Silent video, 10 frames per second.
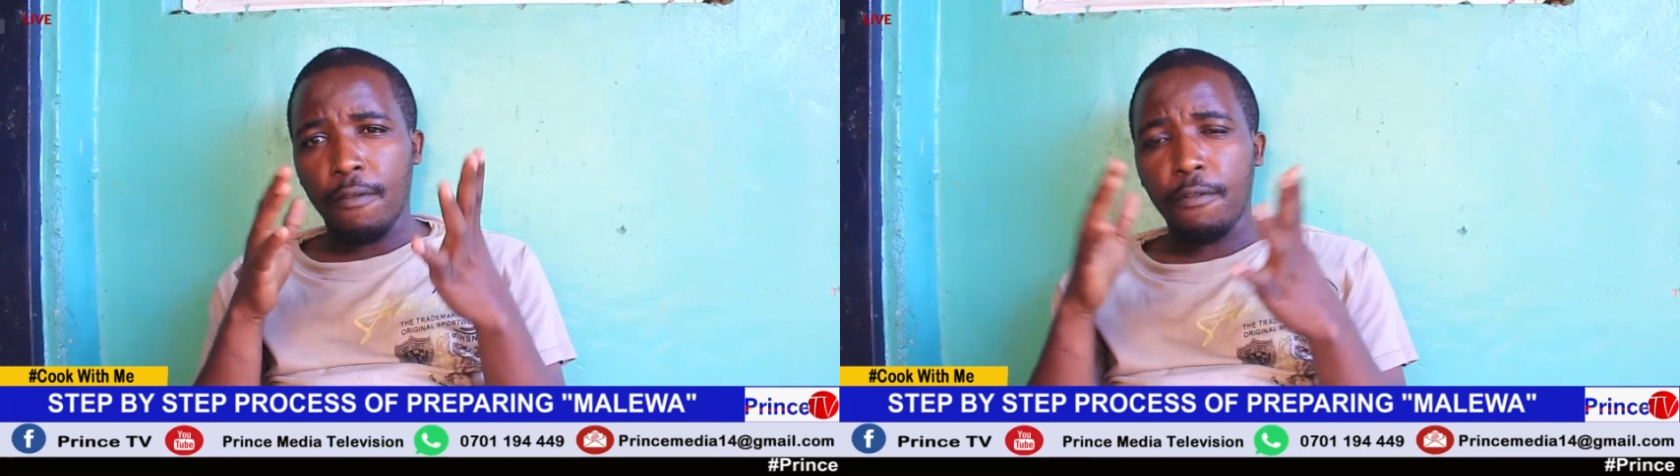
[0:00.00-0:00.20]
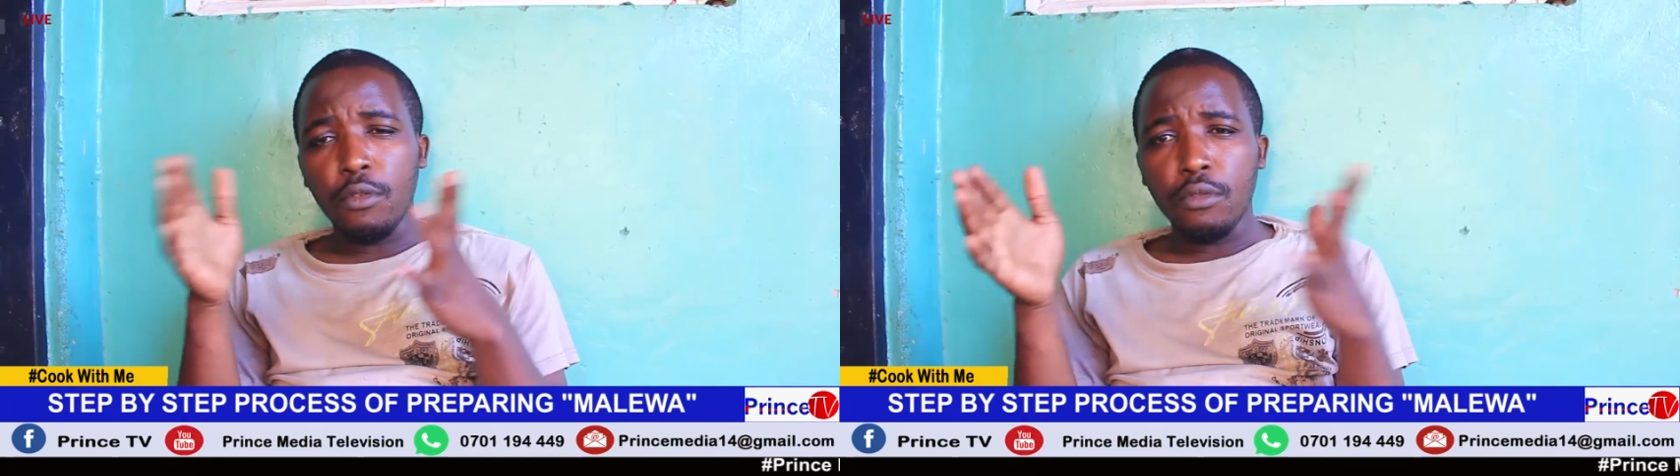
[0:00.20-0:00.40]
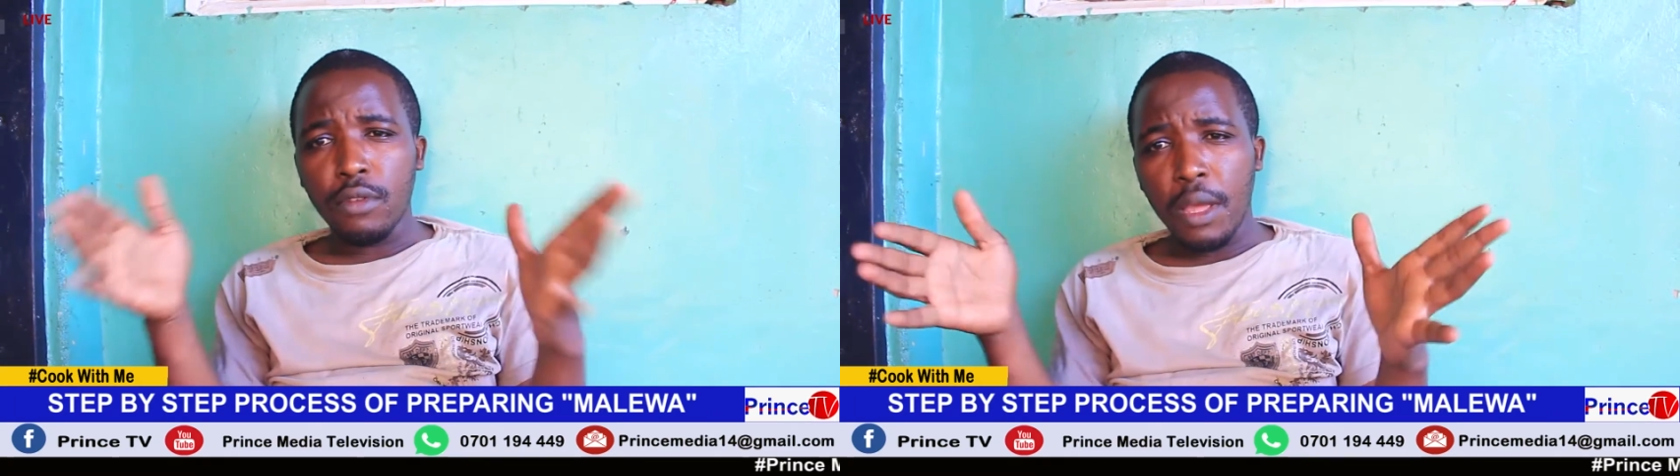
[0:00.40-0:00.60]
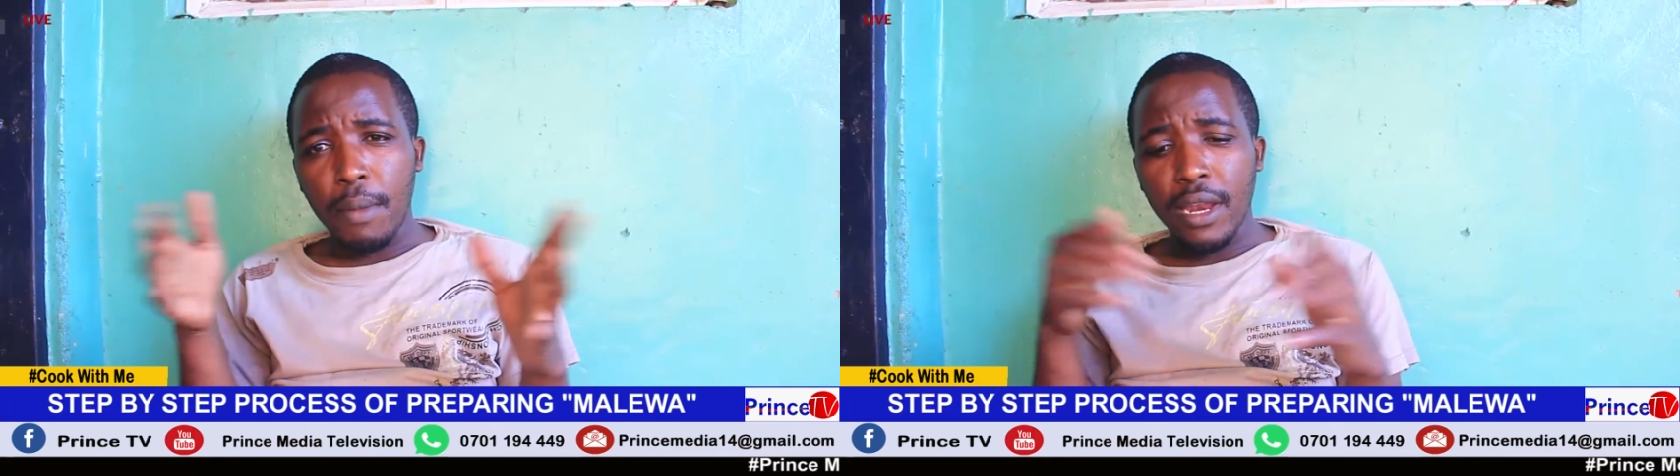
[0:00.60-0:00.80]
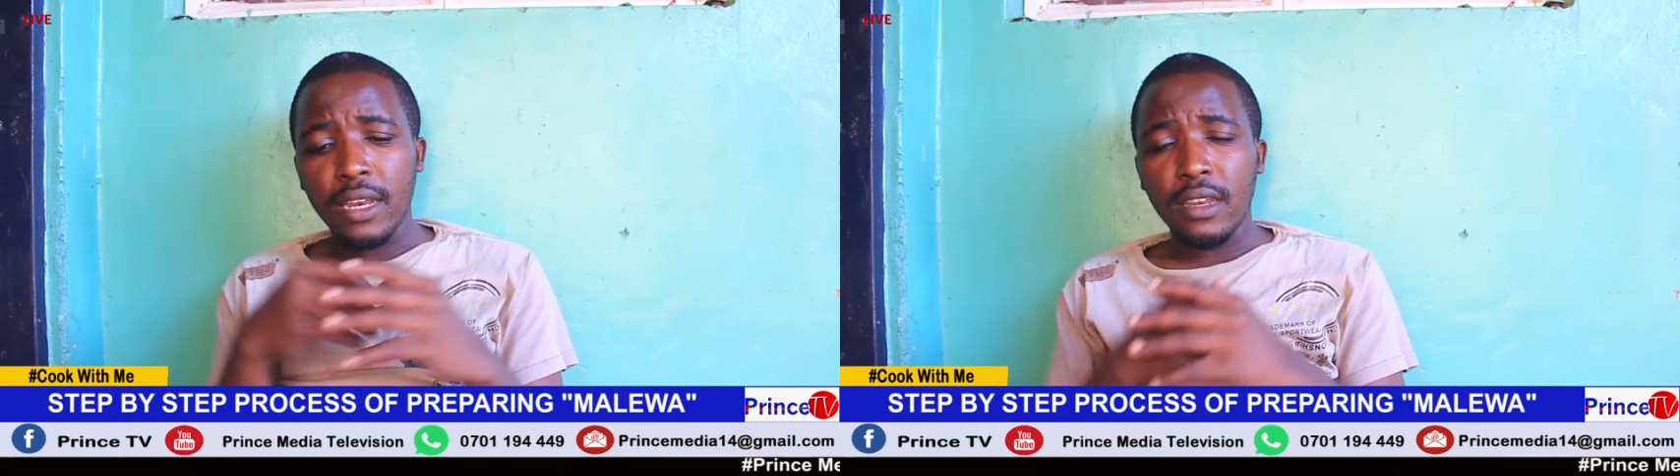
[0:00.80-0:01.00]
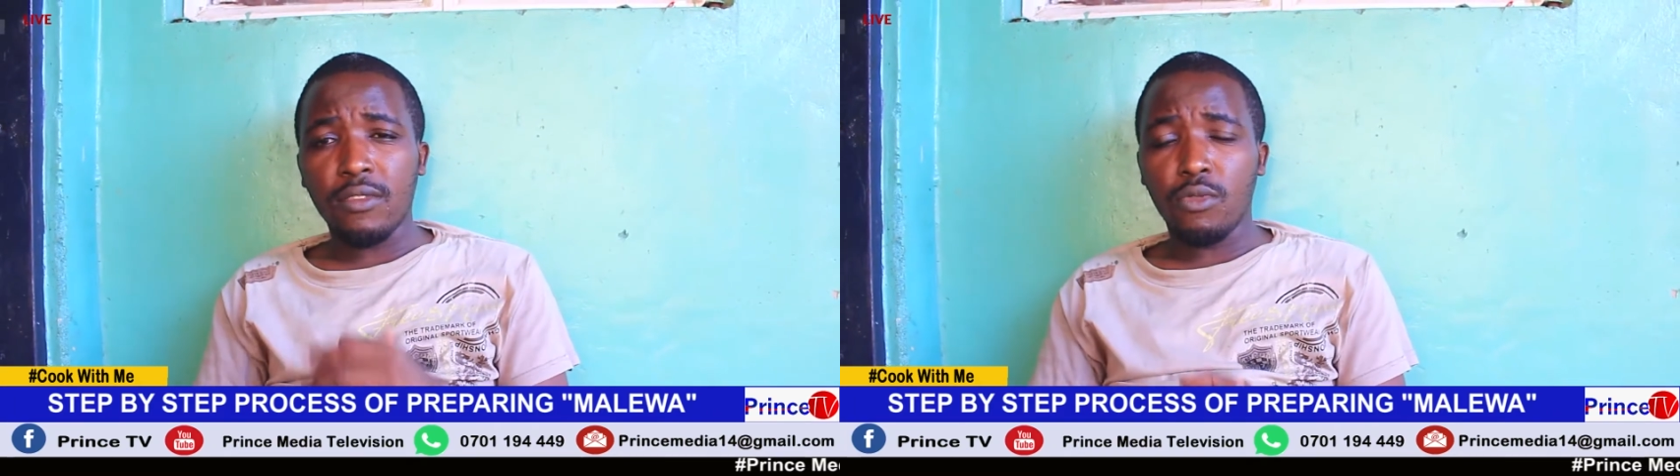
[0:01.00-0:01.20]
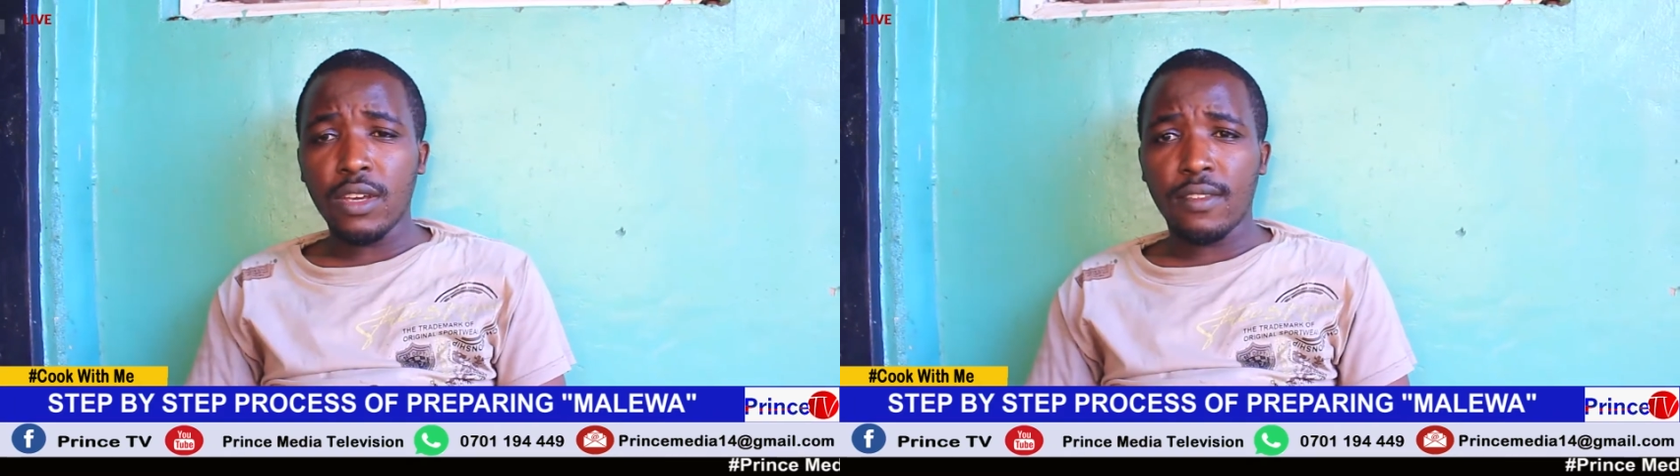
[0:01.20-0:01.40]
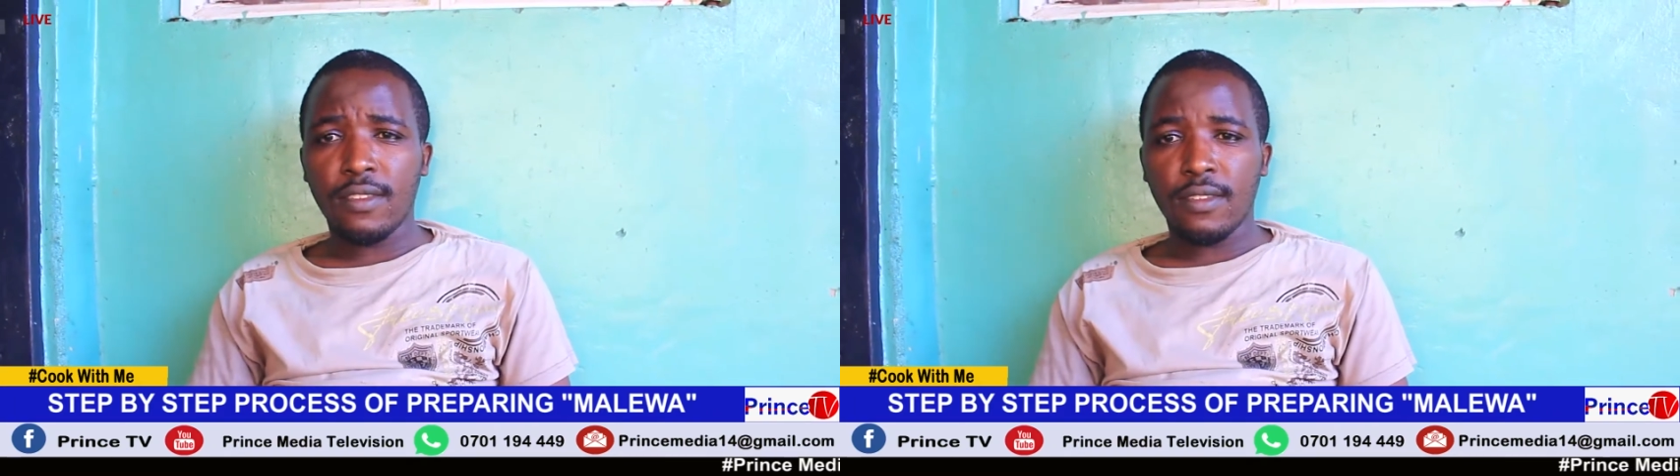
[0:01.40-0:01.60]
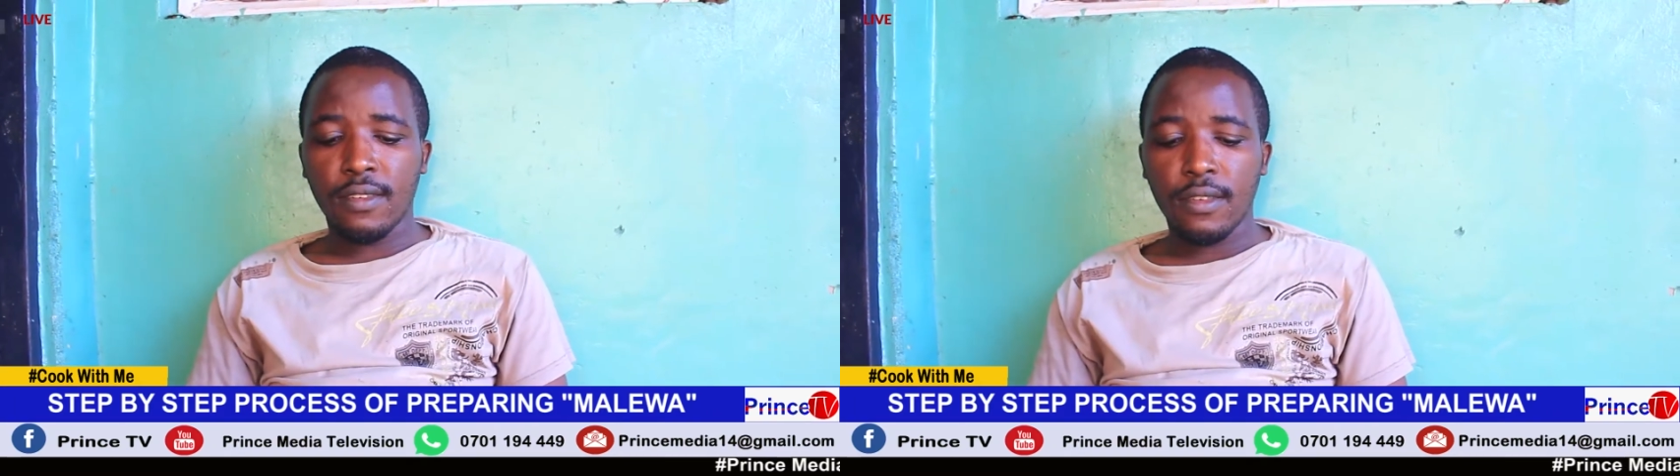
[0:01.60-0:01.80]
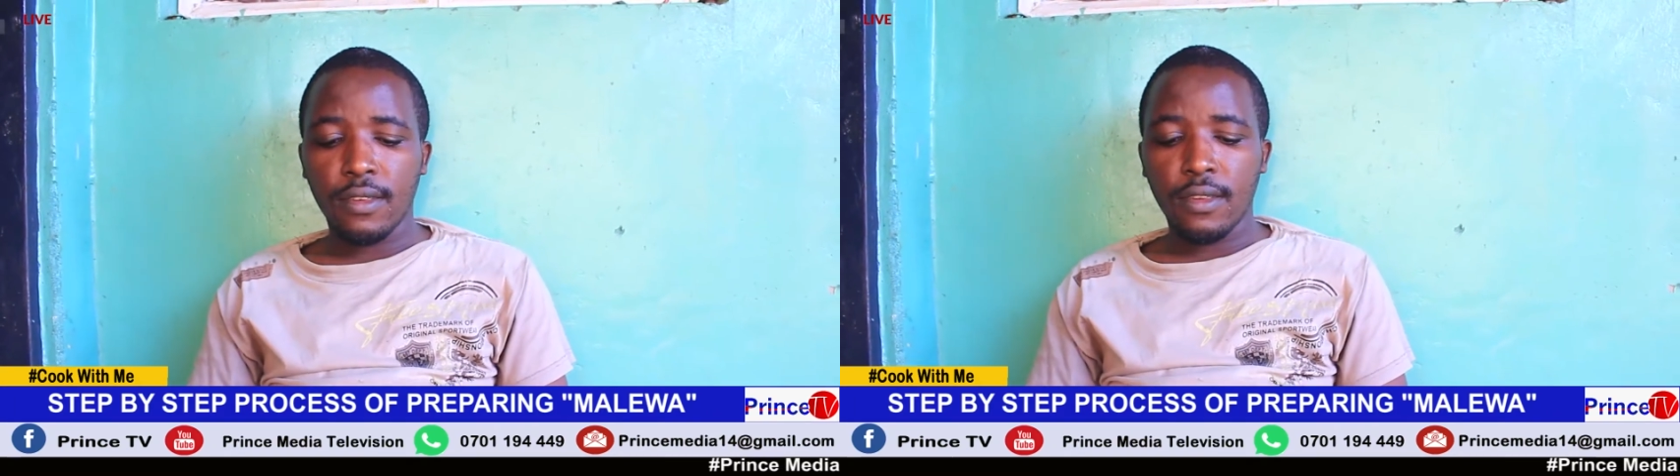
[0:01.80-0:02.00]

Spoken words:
few neighboring districts.